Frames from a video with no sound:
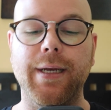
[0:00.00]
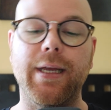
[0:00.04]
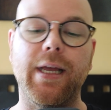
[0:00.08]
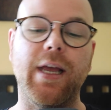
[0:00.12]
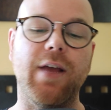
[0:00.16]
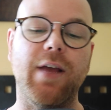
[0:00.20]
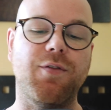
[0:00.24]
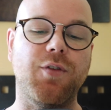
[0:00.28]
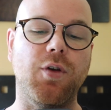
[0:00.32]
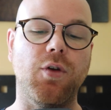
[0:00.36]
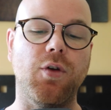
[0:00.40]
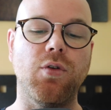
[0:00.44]

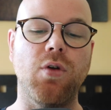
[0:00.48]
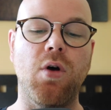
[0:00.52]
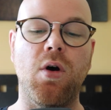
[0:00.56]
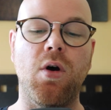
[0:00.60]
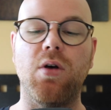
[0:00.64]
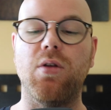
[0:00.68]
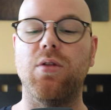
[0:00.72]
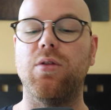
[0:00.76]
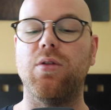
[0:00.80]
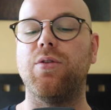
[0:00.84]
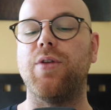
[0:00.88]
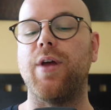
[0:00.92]
If you're
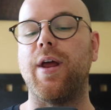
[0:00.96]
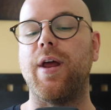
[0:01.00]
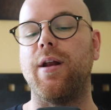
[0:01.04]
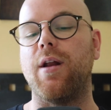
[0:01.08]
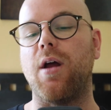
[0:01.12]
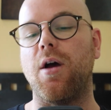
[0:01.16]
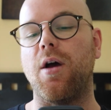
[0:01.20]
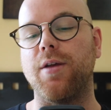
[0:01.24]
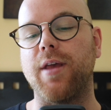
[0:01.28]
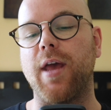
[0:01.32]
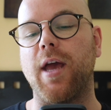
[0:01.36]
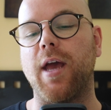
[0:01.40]
not, then
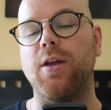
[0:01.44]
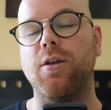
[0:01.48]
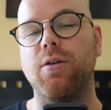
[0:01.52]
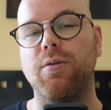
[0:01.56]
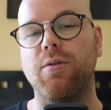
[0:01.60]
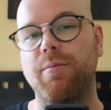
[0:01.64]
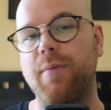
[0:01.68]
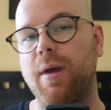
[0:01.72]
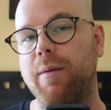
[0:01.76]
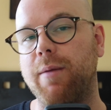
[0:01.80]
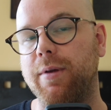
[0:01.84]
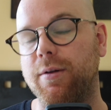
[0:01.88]
okay,
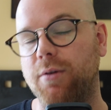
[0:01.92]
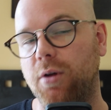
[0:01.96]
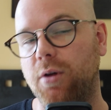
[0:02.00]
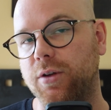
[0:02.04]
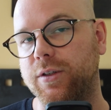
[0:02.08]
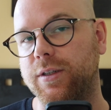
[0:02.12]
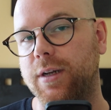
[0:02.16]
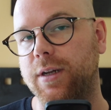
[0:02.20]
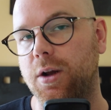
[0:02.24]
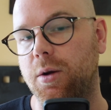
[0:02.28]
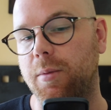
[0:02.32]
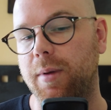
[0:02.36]
you've maybe
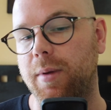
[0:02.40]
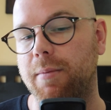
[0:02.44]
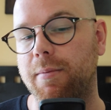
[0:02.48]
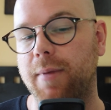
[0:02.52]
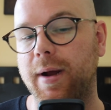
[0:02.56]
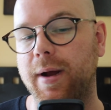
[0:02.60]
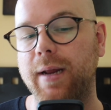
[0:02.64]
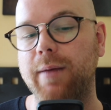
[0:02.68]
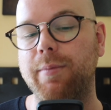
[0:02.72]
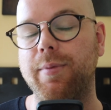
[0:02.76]
lost a little bit of money,